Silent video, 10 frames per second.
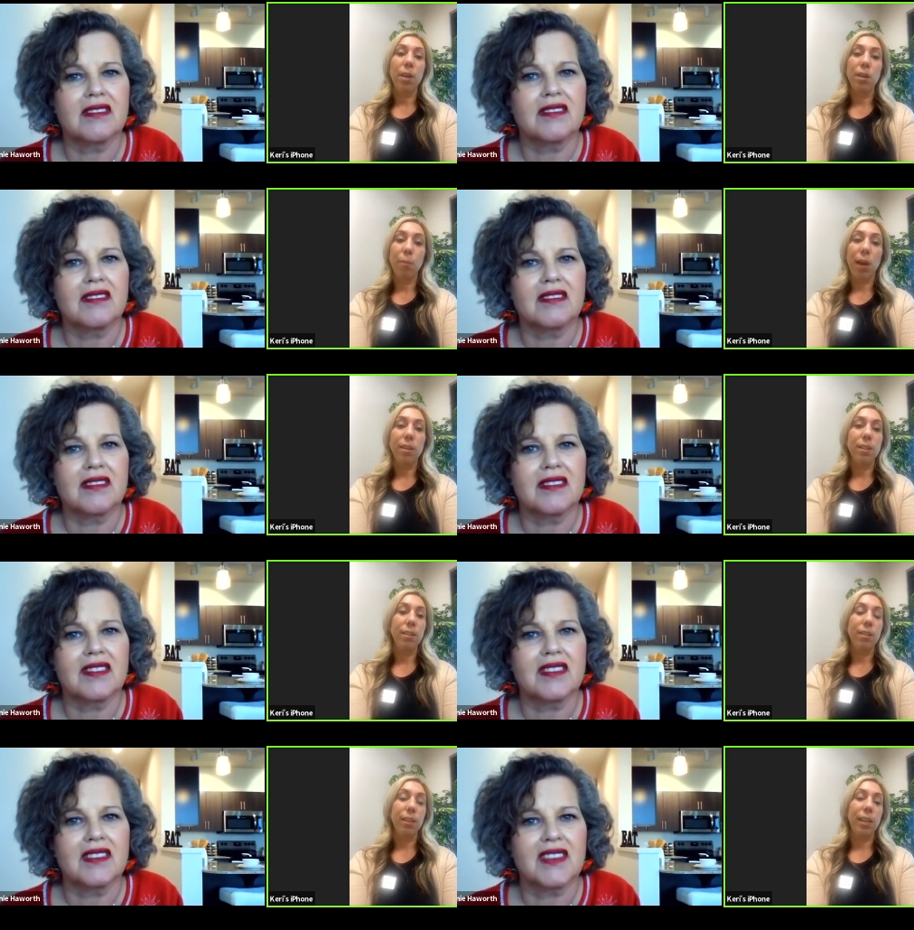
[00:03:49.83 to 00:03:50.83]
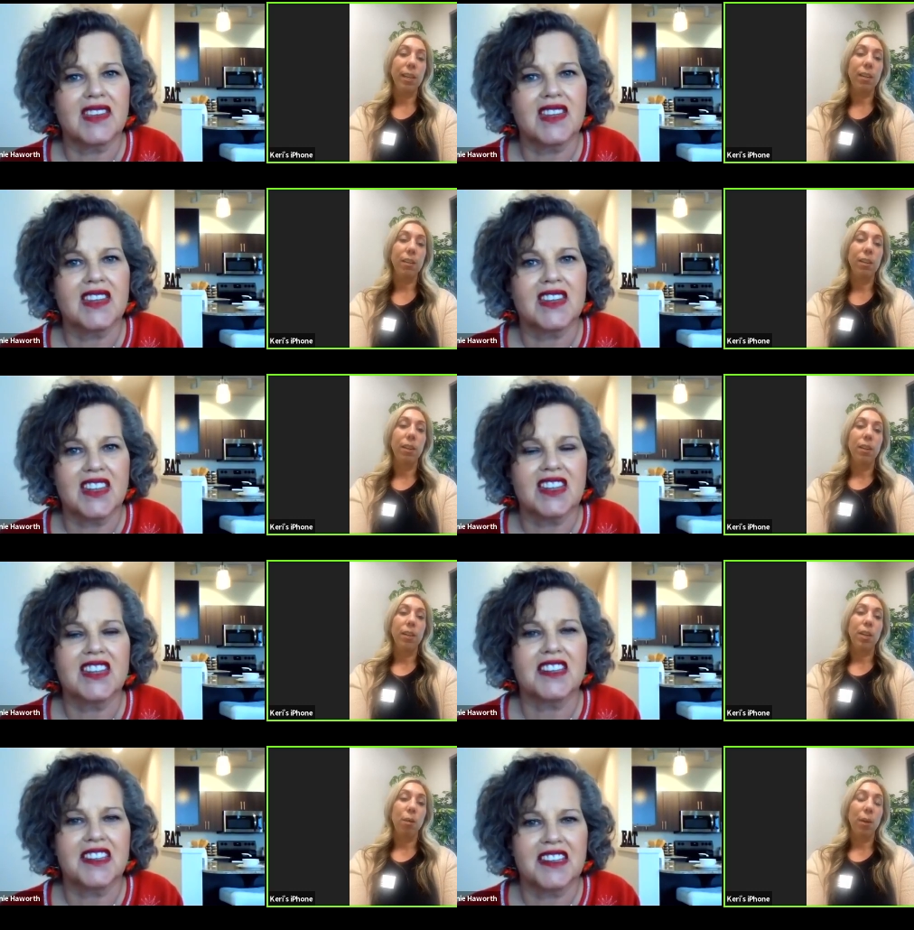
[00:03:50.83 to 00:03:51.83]
Speaker 1: independent and
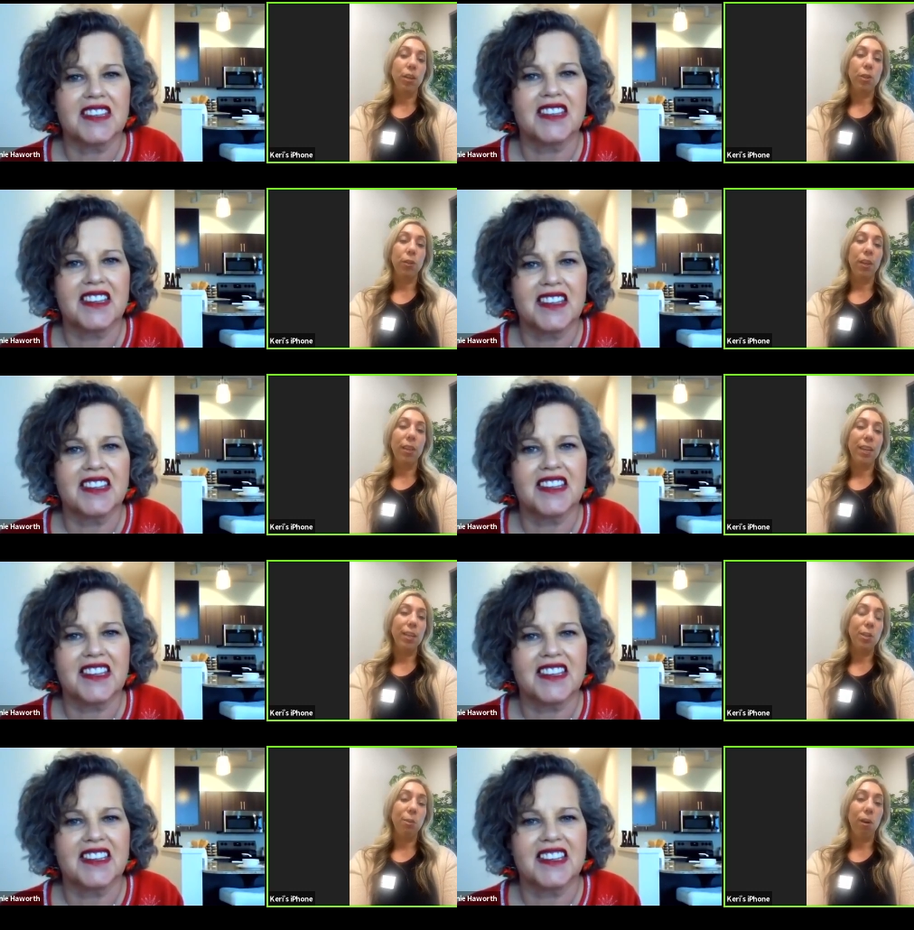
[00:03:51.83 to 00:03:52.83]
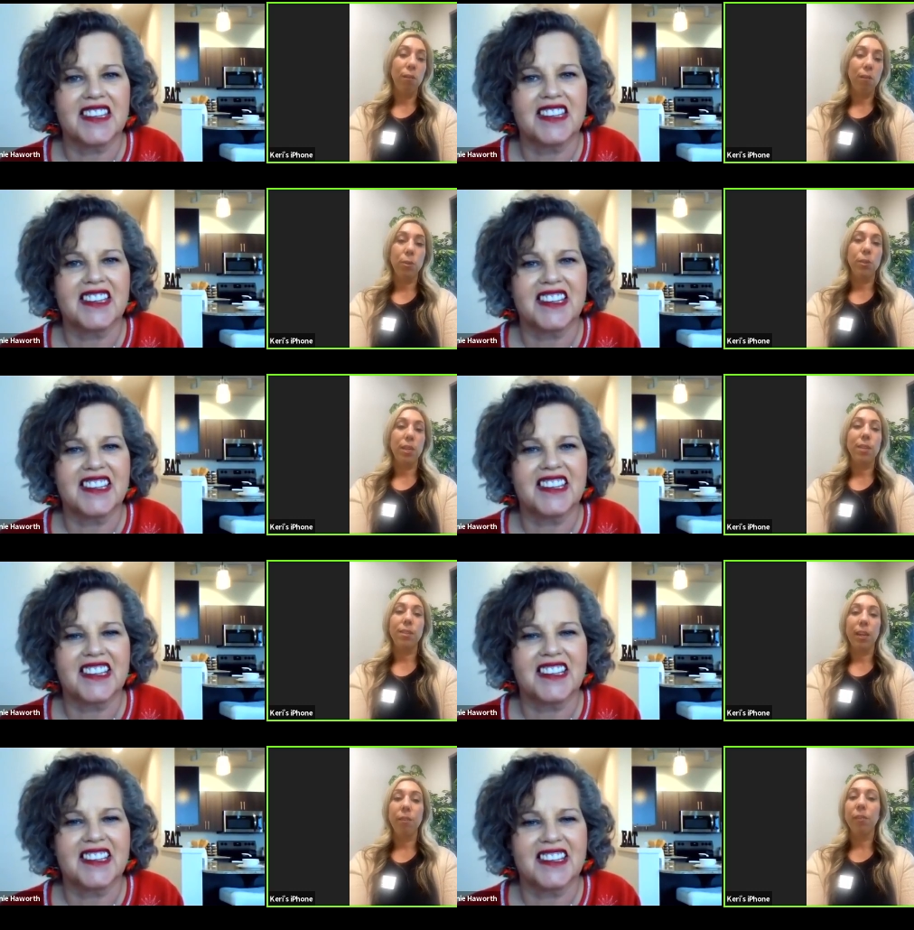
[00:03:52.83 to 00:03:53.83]
you know make sure that they can do all of those
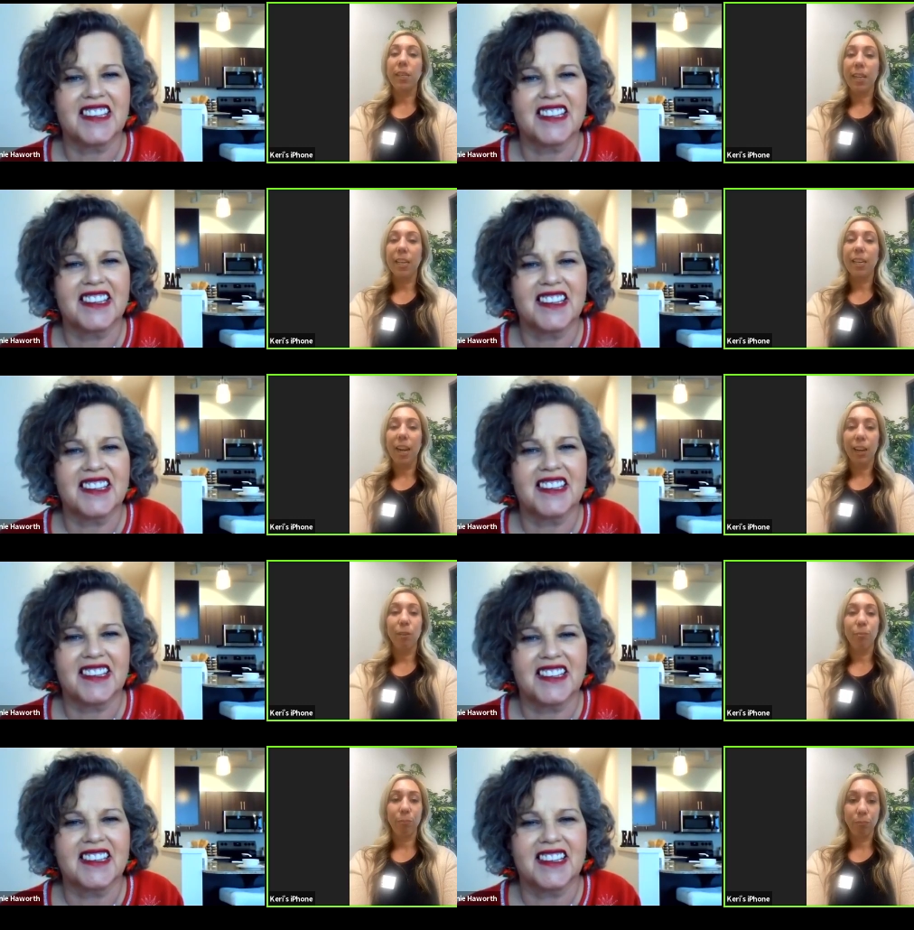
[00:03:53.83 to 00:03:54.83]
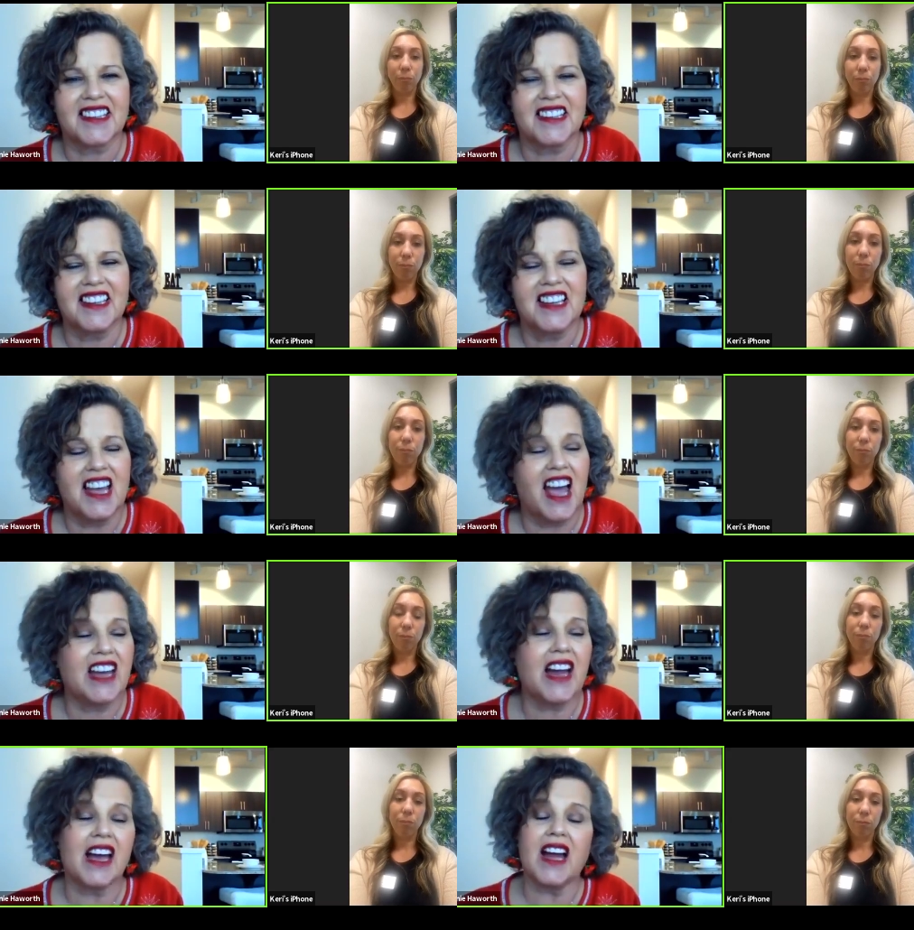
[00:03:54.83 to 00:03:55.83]
things safely day to day.
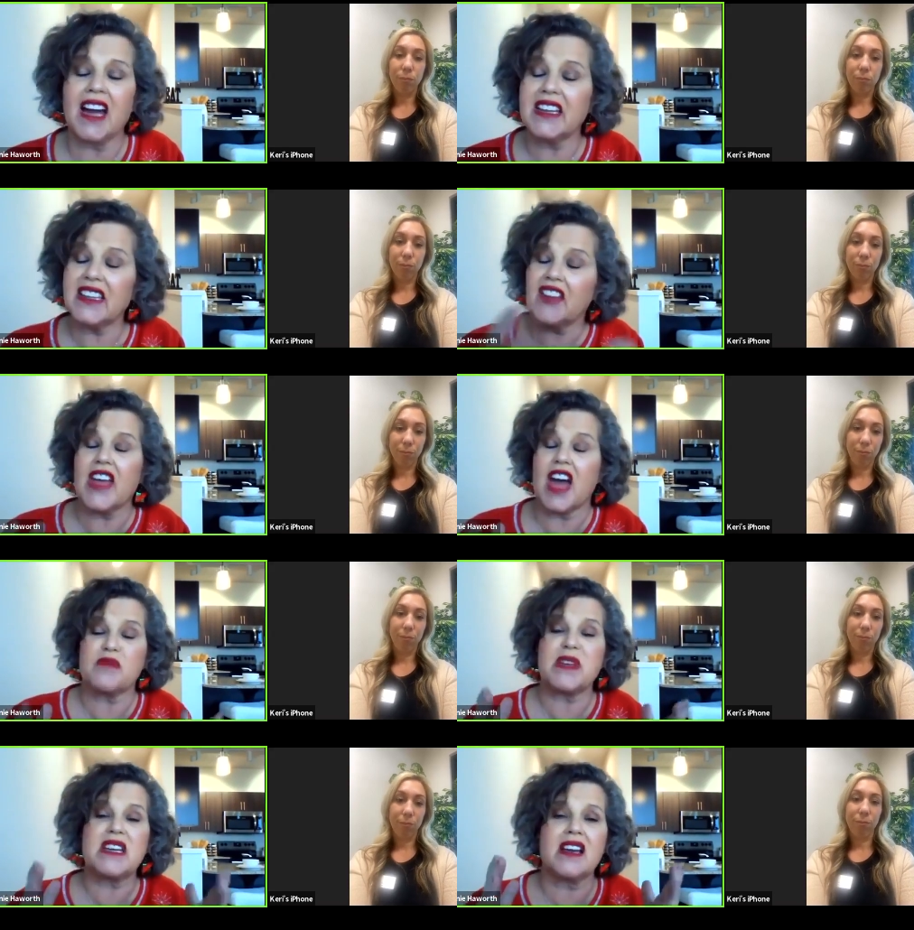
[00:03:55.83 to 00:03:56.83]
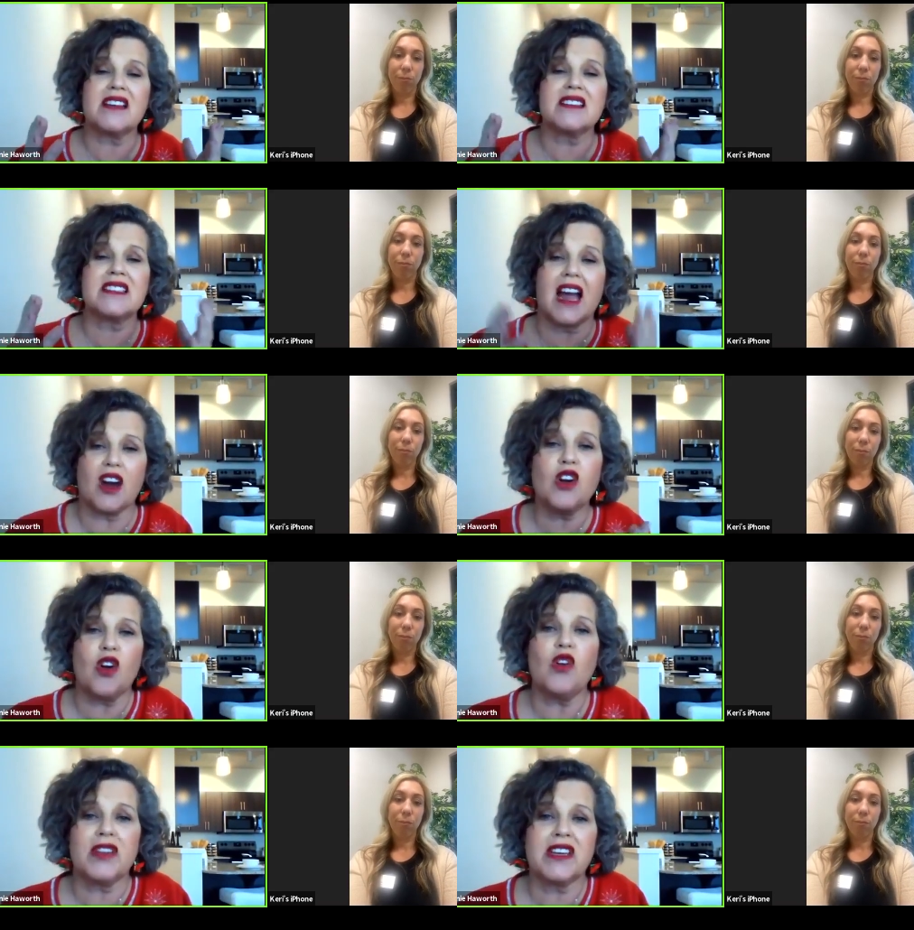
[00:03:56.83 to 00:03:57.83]
Speaker 2: And I, I love that because
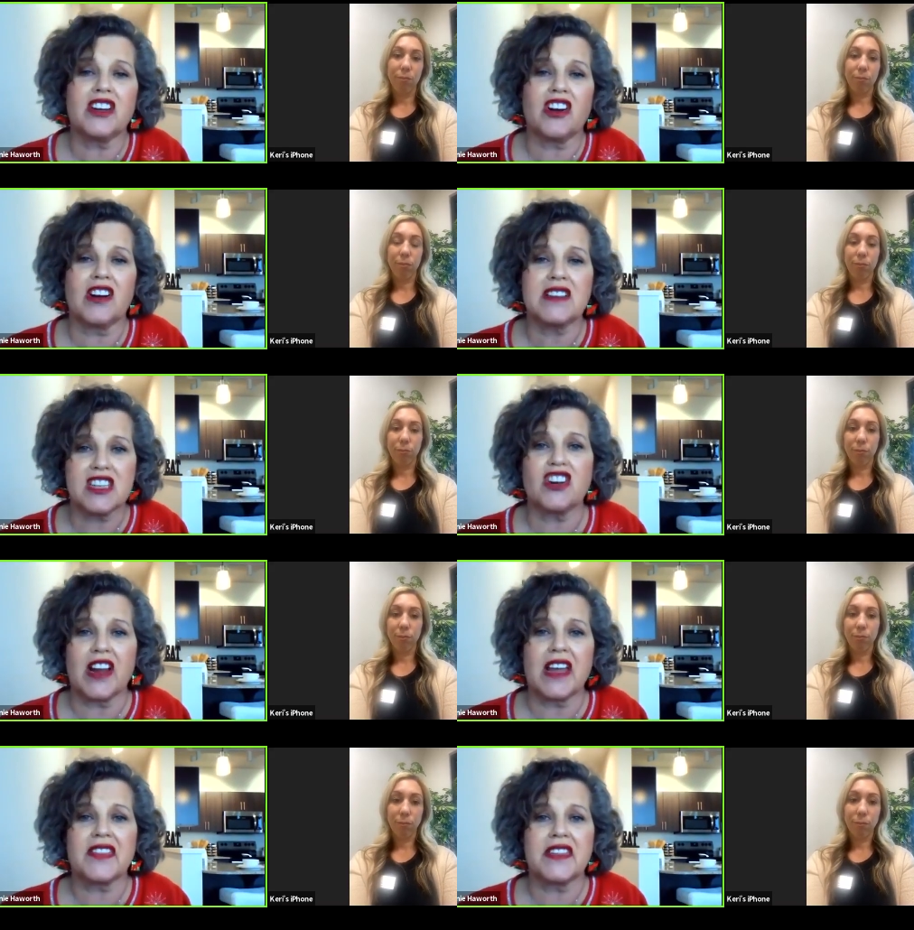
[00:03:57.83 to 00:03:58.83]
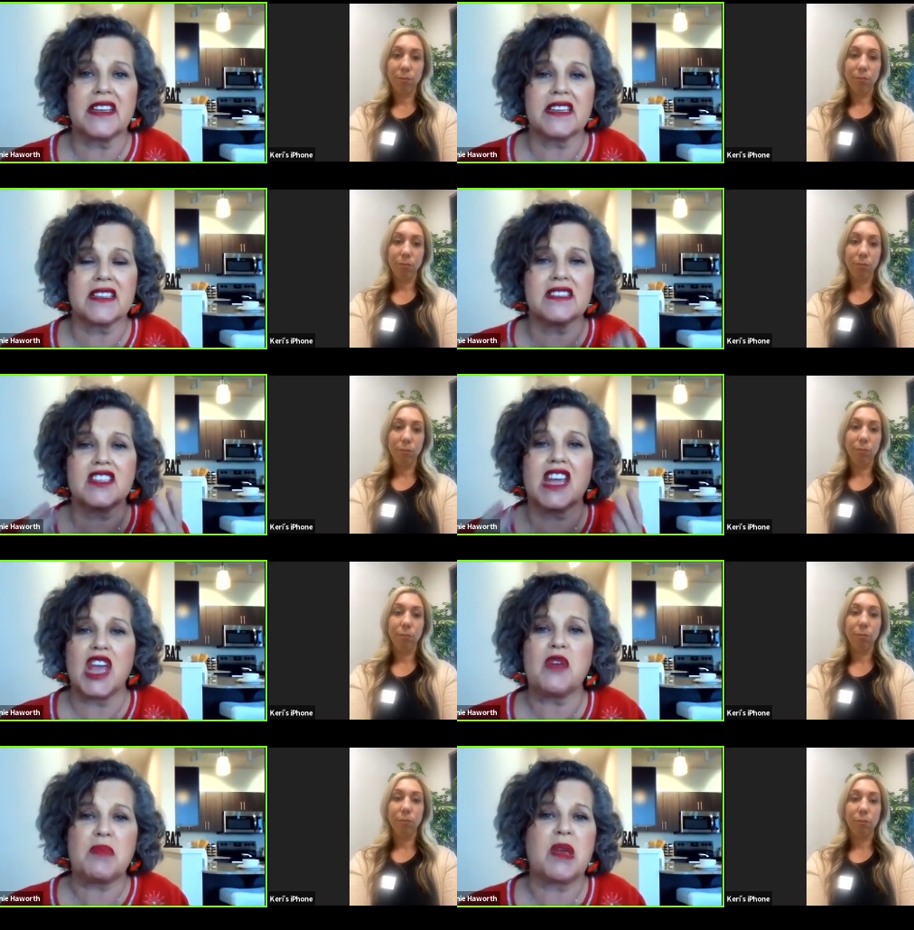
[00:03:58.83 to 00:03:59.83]
our goal here at St. Anthony's is to
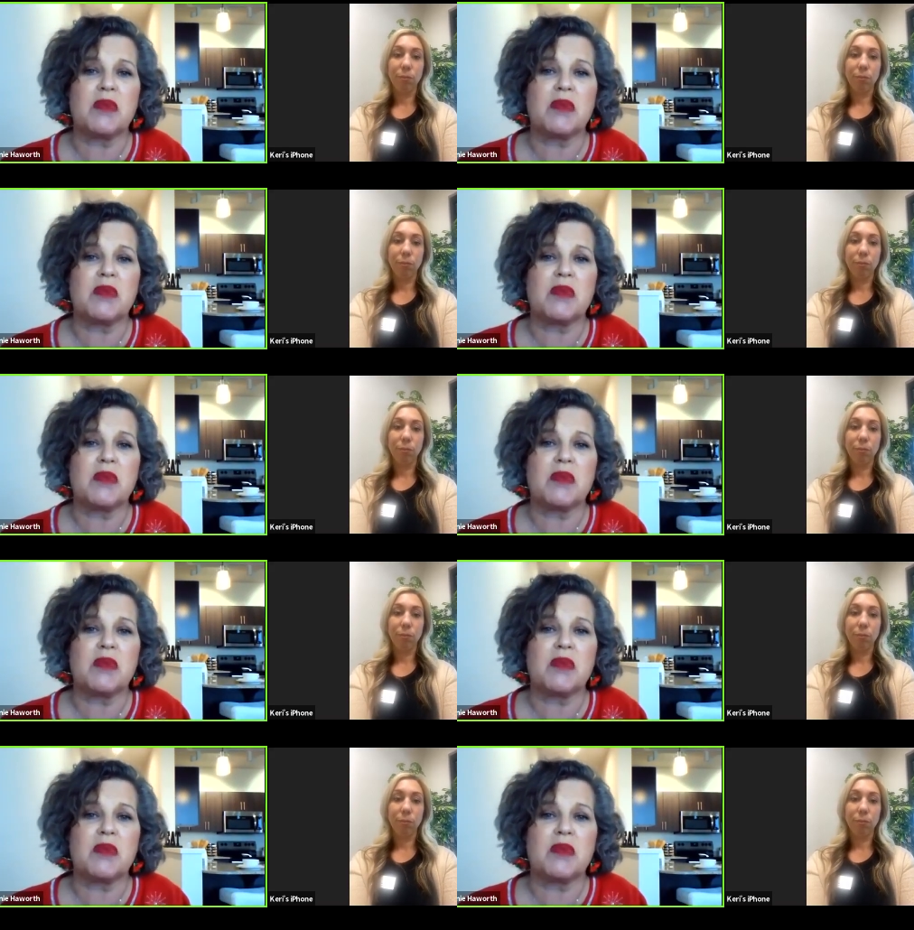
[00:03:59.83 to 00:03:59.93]
keep